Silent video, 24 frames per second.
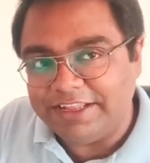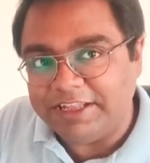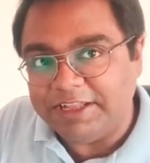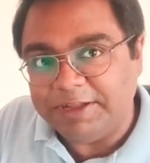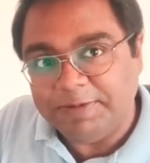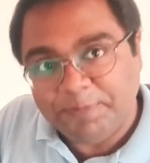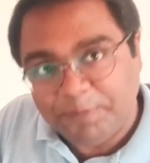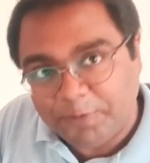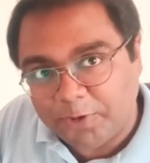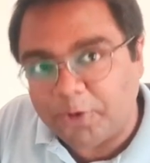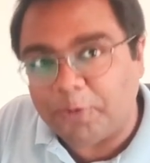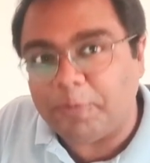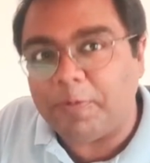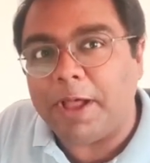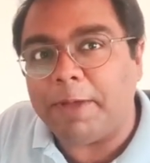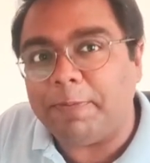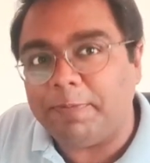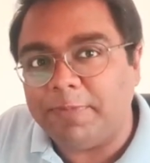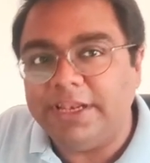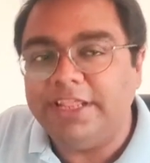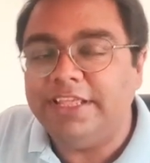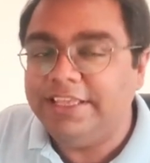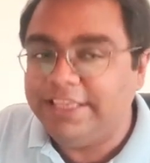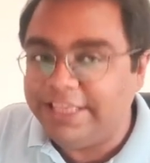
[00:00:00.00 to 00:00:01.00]

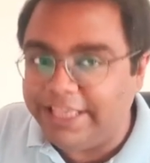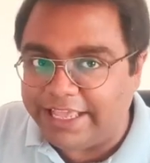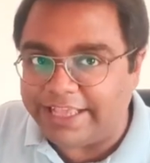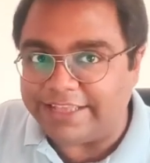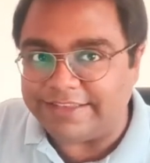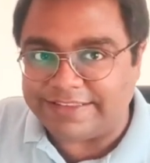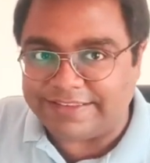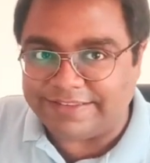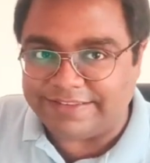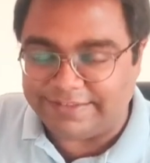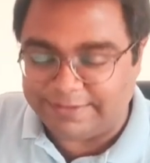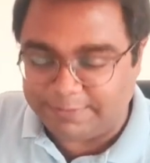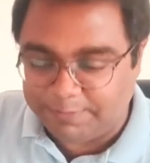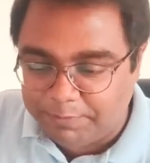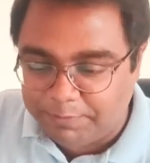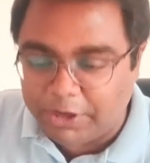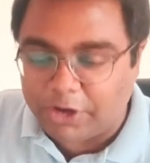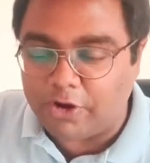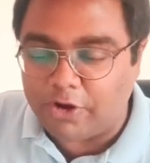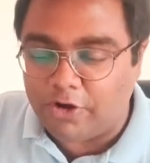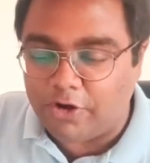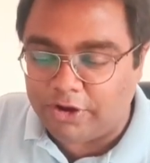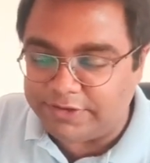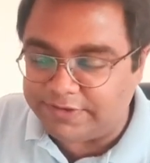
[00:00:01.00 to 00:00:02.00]
Probably yes,
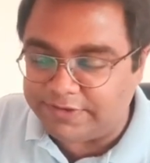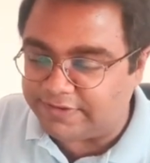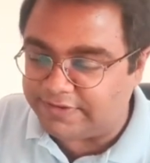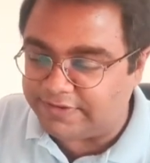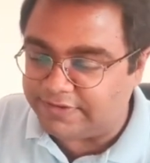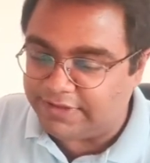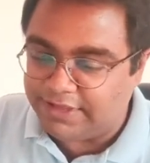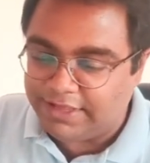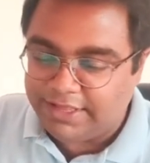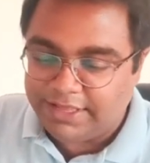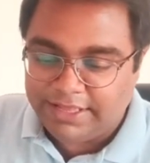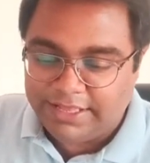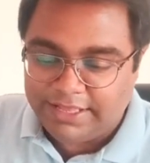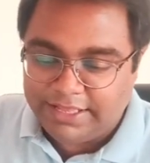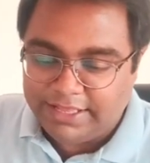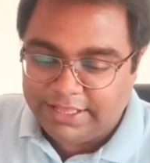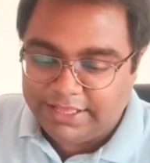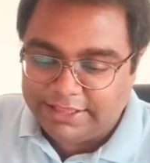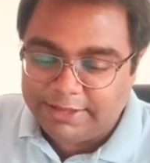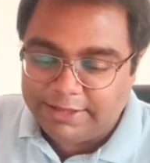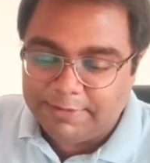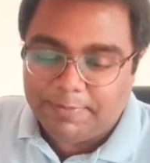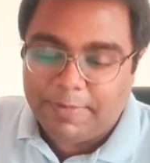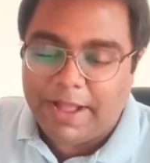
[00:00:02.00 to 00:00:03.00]
because
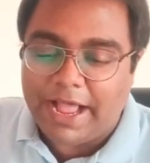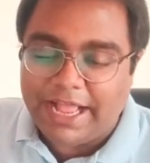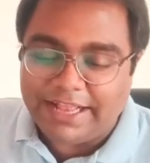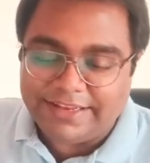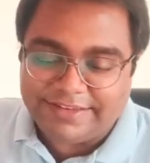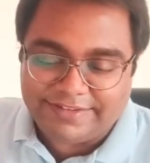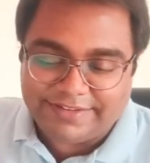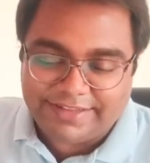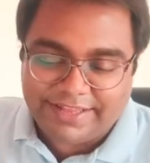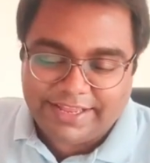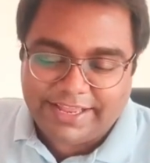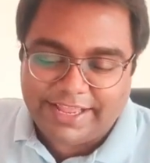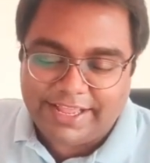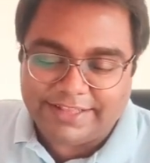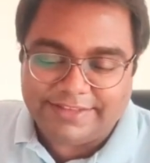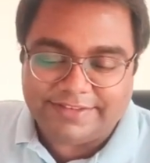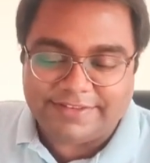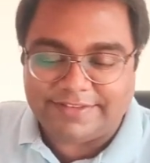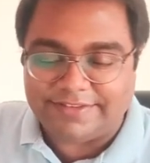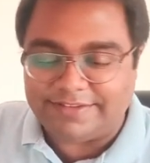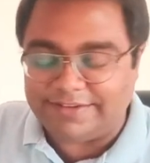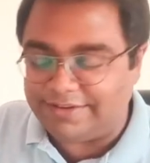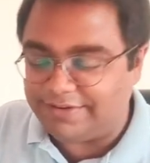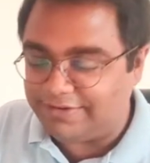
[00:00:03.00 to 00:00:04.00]
the match
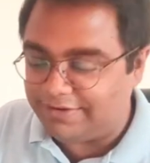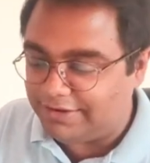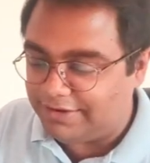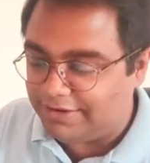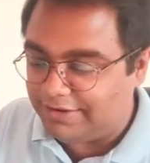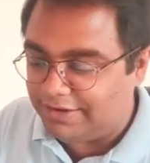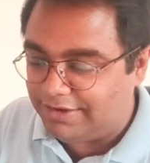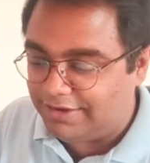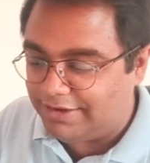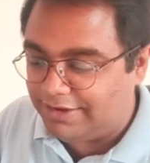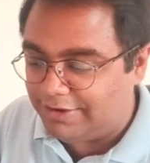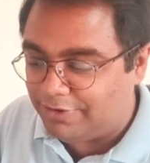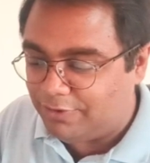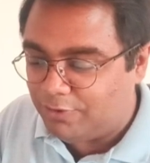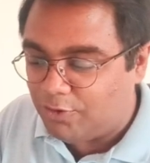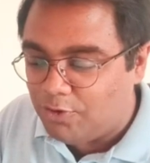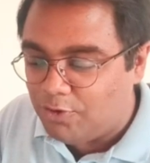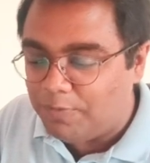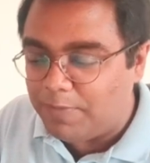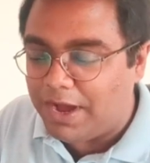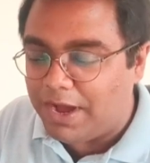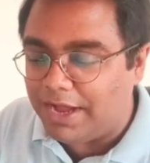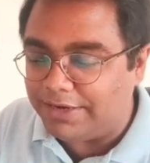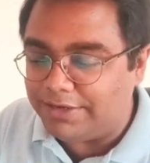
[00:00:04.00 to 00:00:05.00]
against
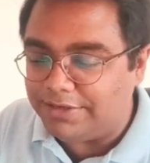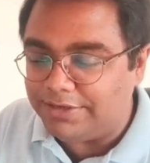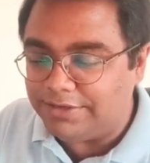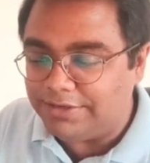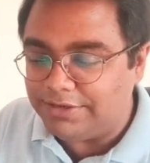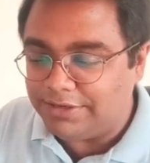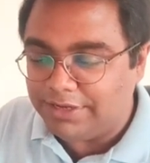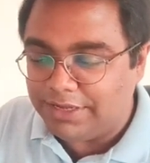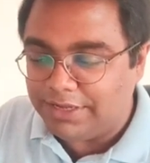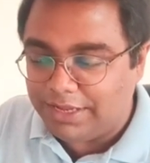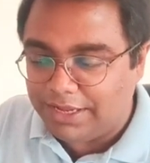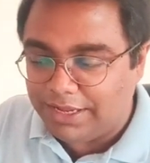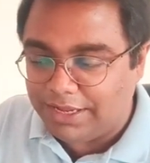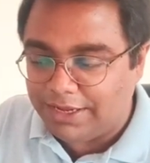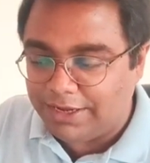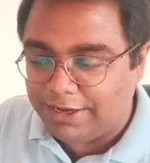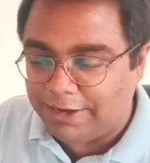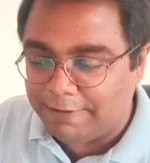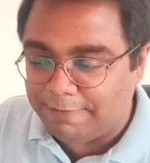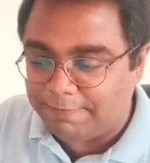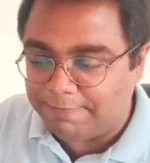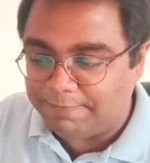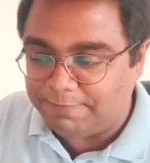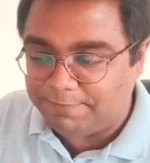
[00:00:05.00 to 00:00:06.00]
Oman
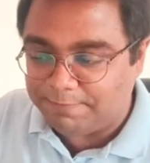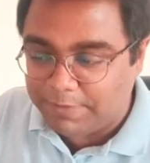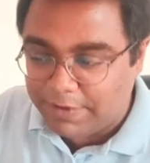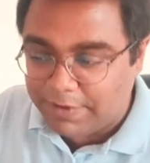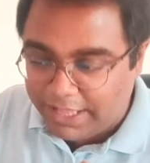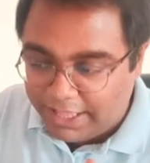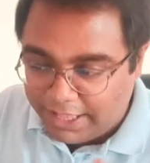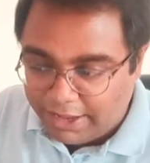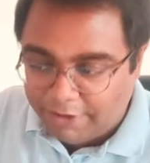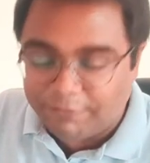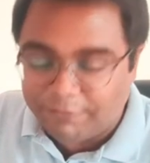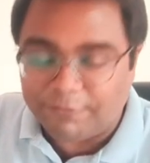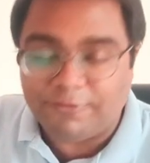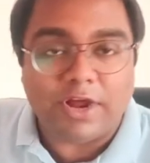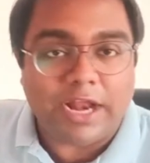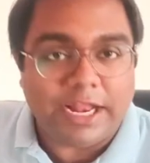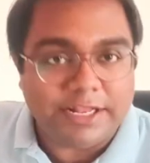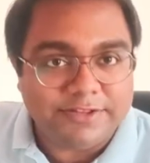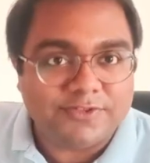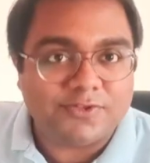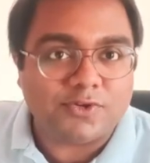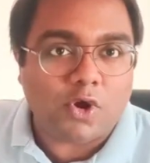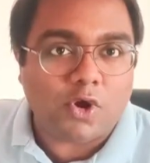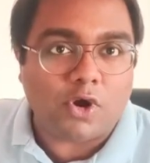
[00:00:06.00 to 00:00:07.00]

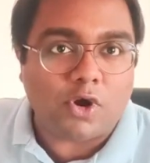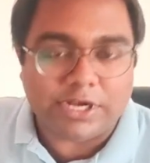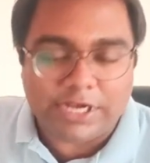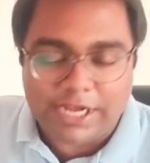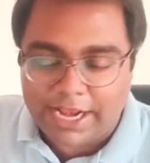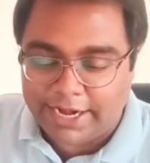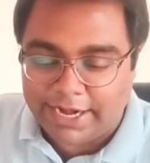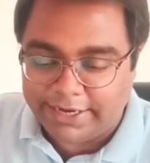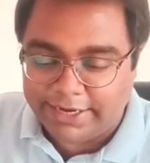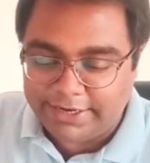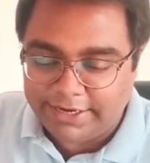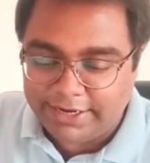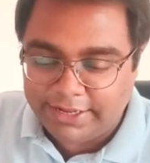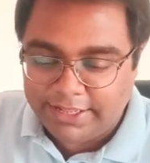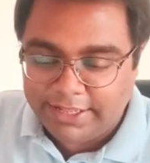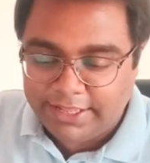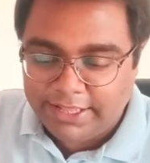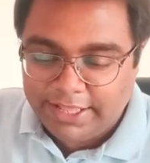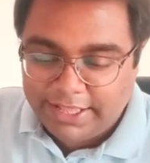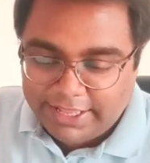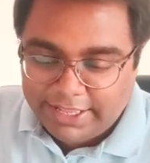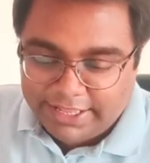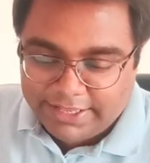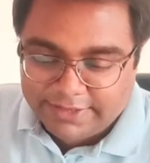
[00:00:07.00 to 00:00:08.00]
and Scotland
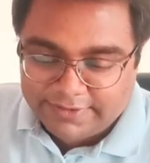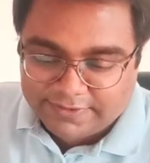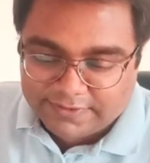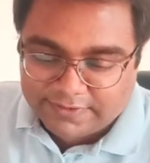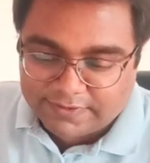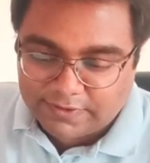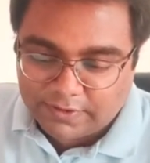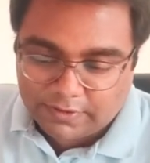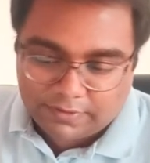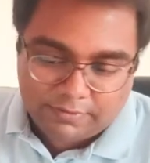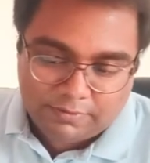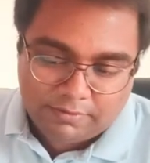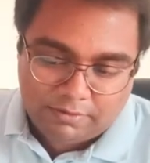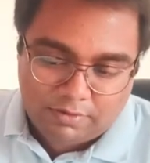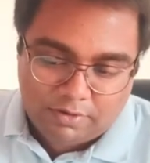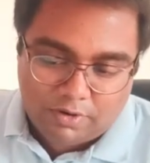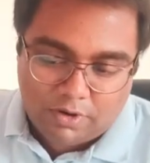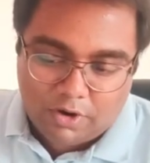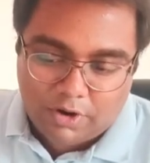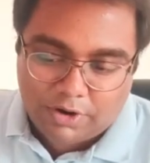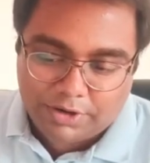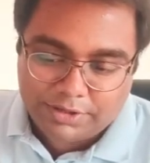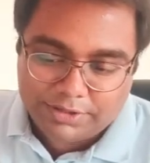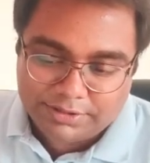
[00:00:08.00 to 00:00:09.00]
is
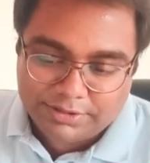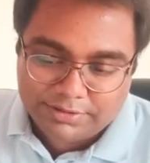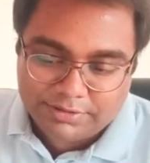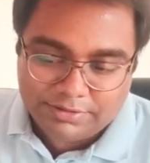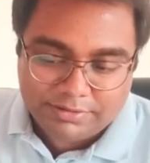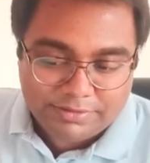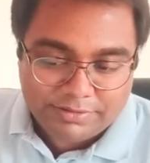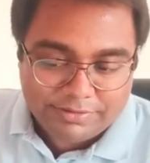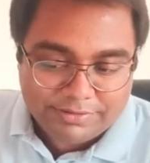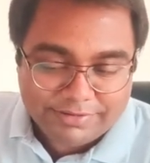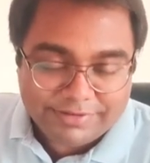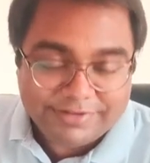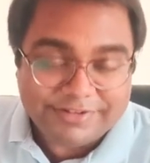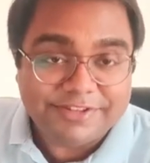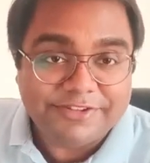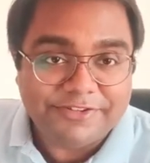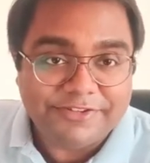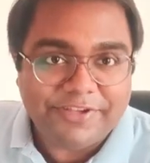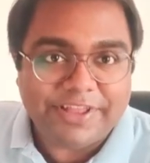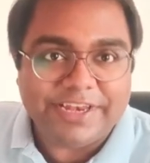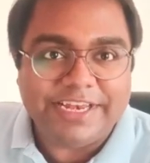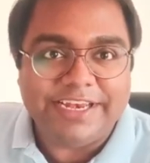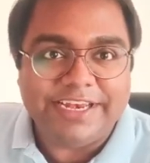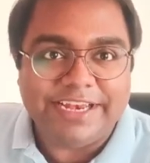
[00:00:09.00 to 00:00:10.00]
on the
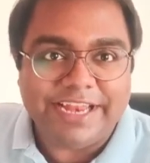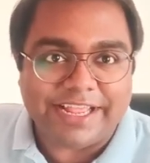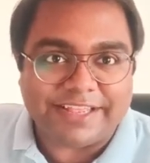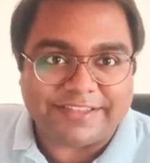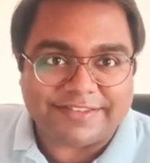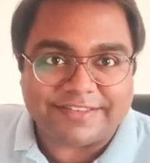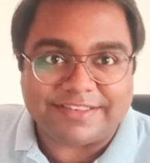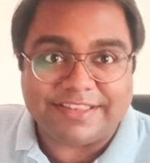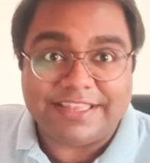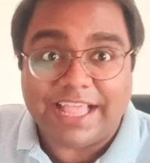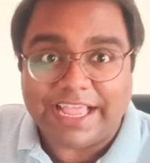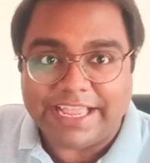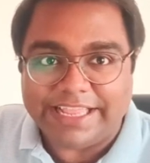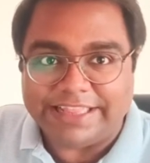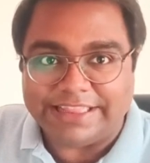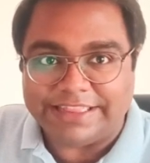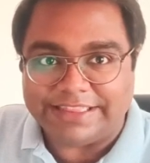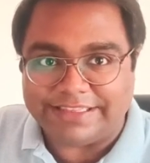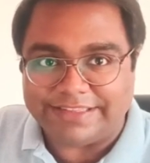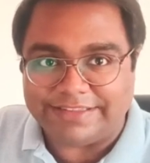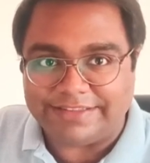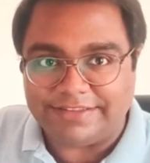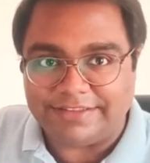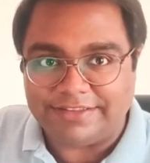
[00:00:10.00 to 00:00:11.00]
very next
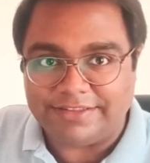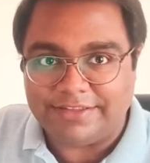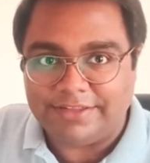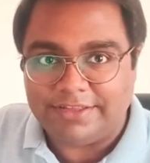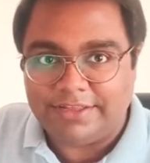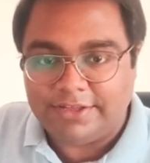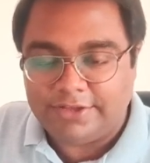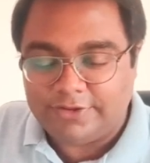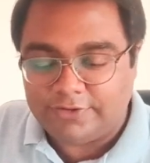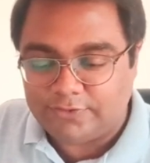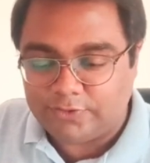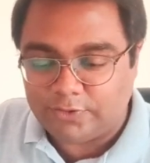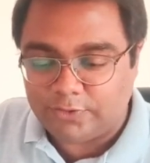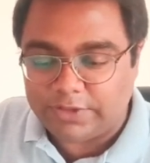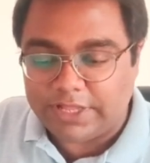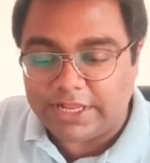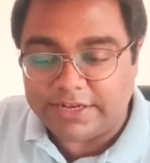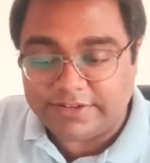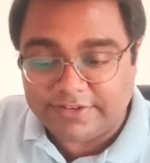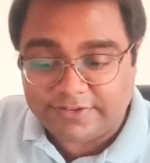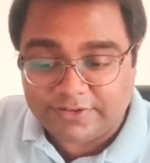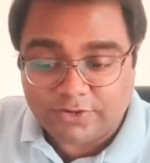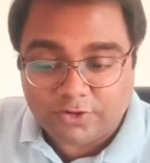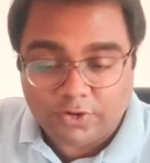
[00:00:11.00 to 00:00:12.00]
9th. So
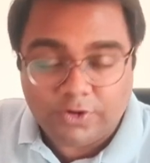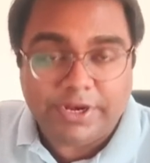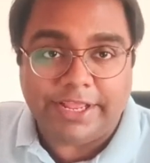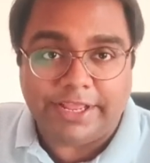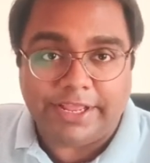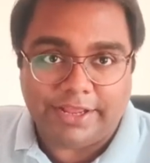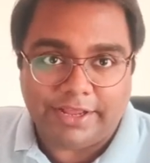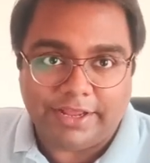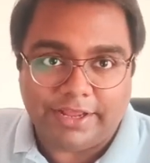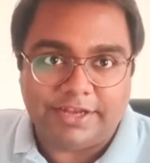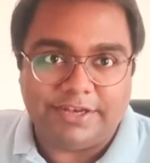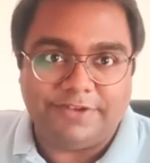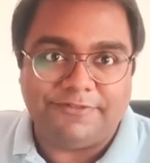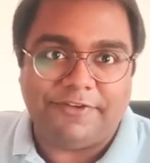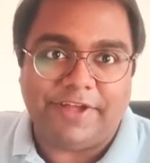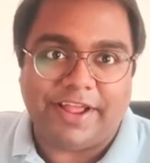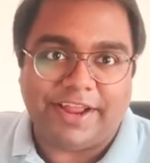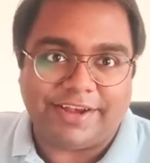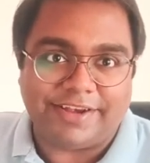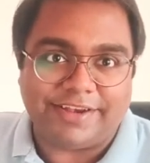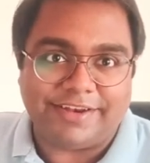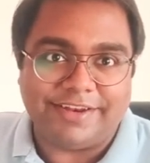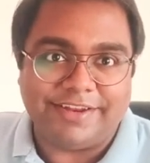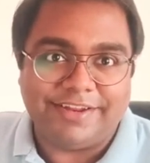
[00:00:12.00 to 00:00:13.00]
that's today, in
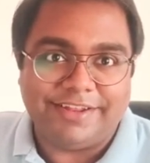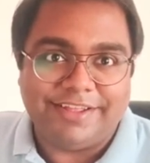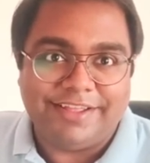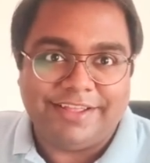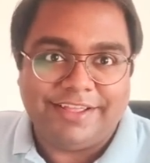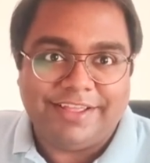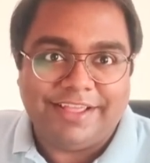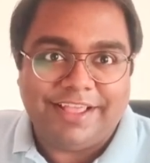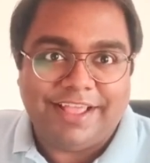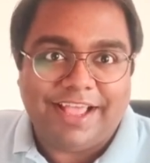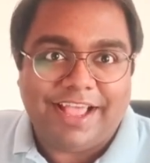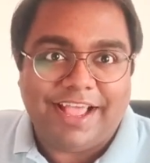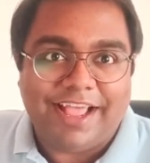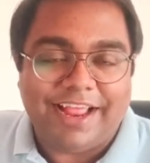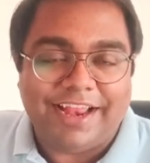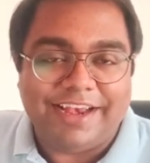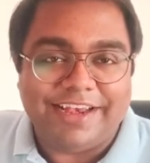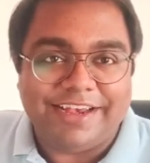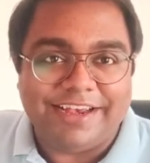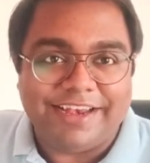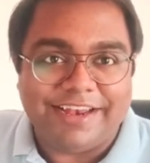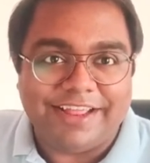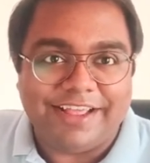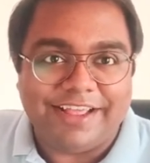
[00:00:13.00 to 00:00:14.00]
fact. And